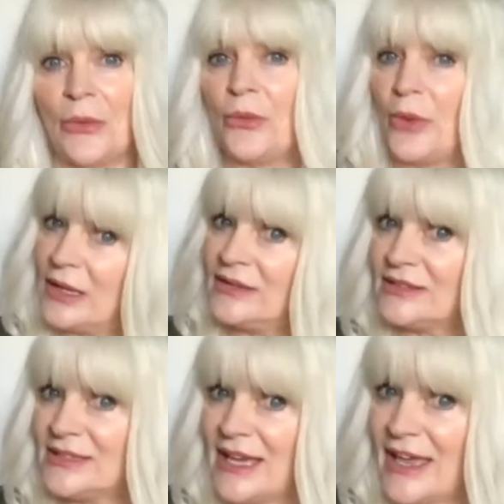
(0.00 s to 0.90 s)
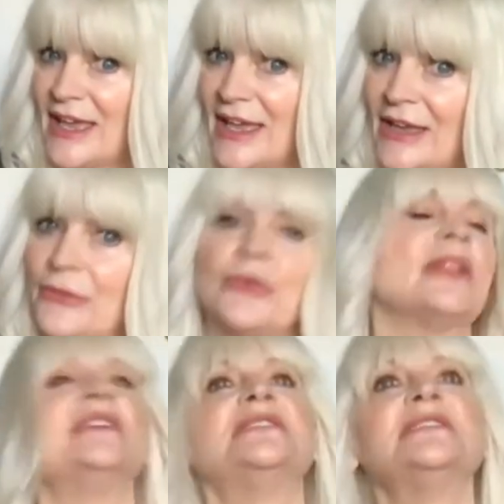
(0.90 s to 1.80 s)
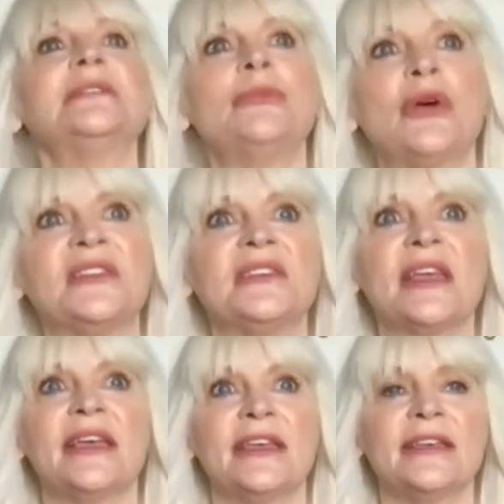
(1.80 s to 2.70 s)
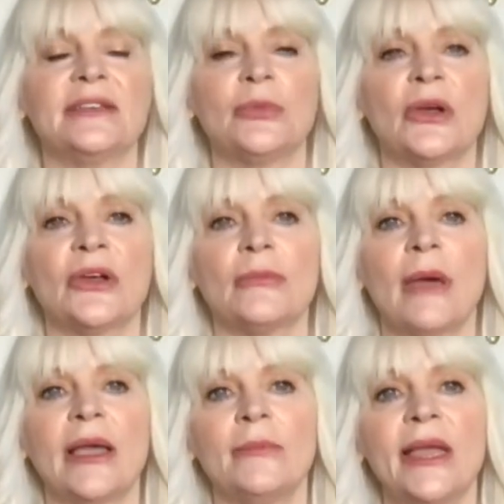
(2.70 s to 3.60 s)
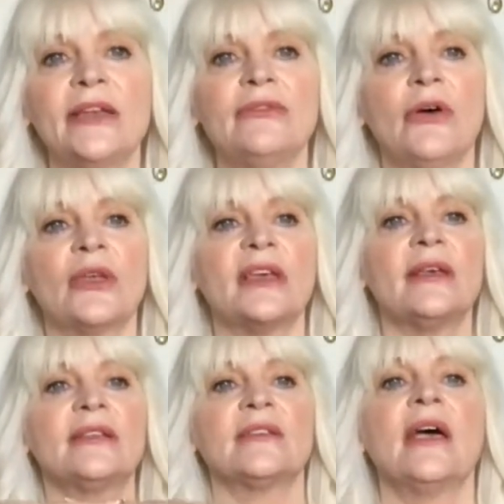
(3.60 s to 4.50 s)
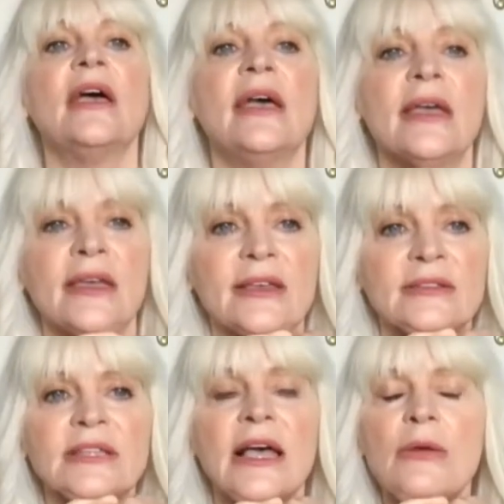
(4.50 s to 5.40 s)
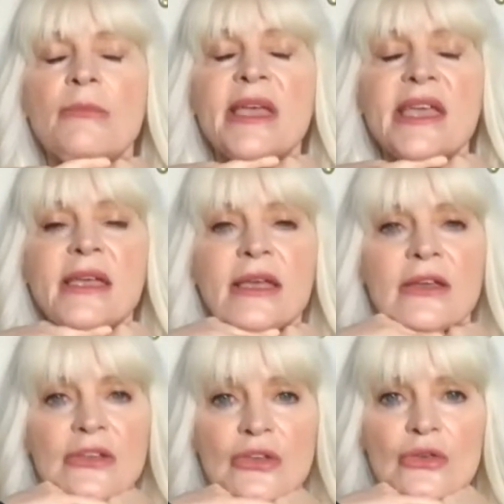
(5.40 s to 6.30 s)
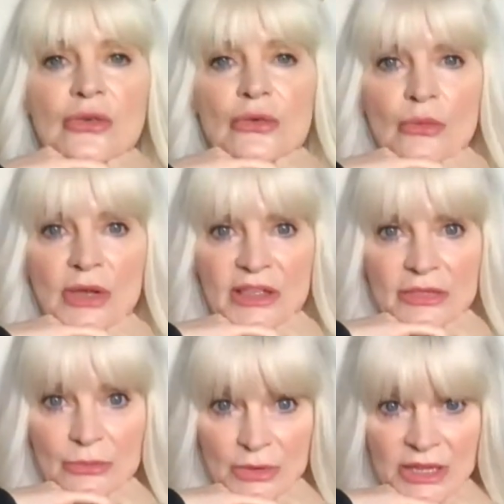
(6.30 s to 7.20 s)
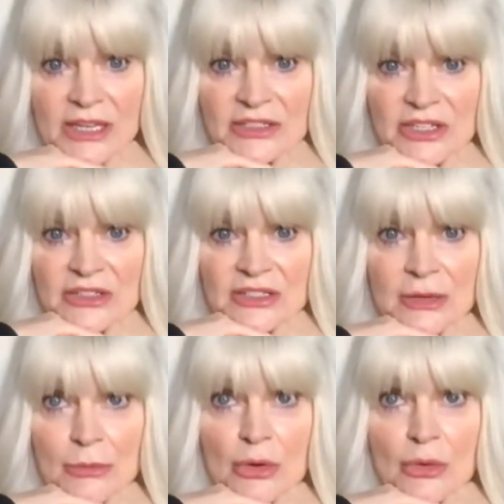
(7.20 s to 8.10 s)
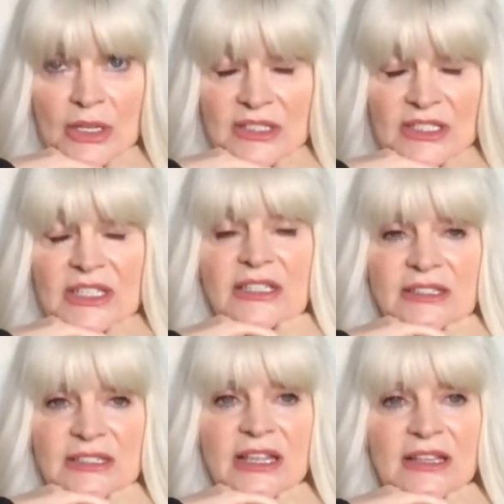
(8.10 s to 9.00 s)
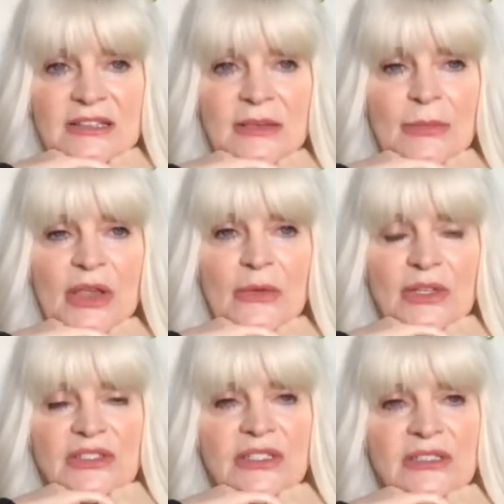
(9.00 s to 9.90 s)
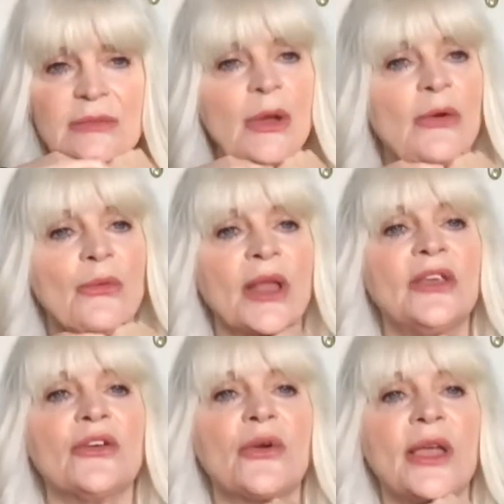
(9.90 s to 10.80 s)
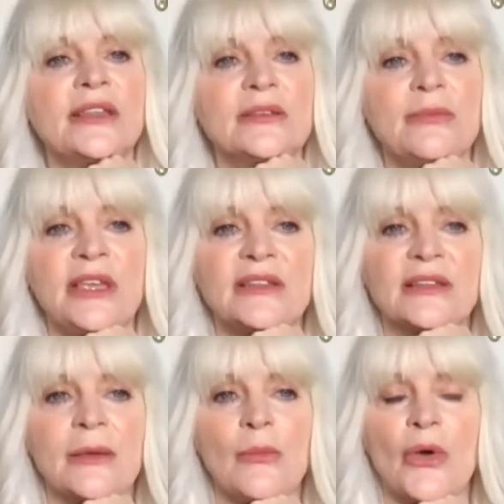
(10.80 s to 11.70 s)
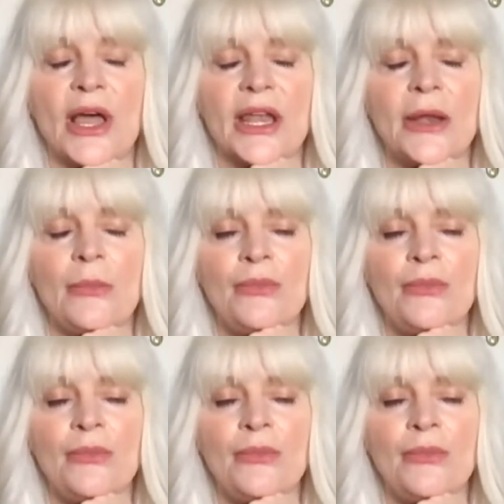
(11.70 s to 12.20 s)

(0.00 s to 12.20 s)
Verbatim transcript: Wednesday. Relationship Wednesday is where my main focus is helping you with relationship questions. These can be questions about when you're going to meet someone